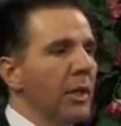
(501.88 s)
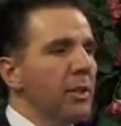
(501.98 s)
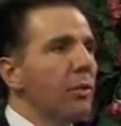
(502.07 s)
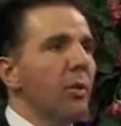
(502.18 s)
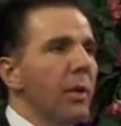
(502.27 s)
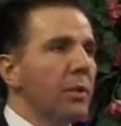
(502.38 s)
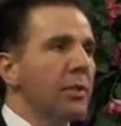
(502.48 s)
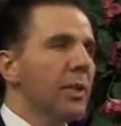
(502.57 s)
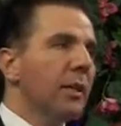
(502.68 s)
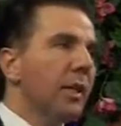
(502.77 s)
there is no way
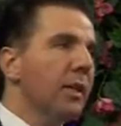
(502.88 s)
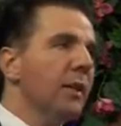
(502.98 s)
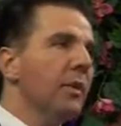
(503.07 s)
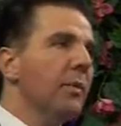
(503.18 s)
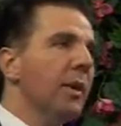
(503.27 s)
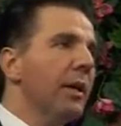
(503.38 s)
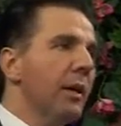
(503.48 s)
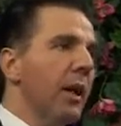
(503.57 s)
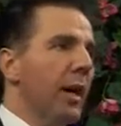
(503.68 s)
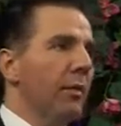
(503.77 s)
the cell can remain
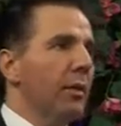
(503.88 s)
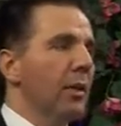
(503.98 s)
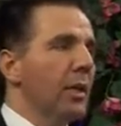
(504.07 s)
alive.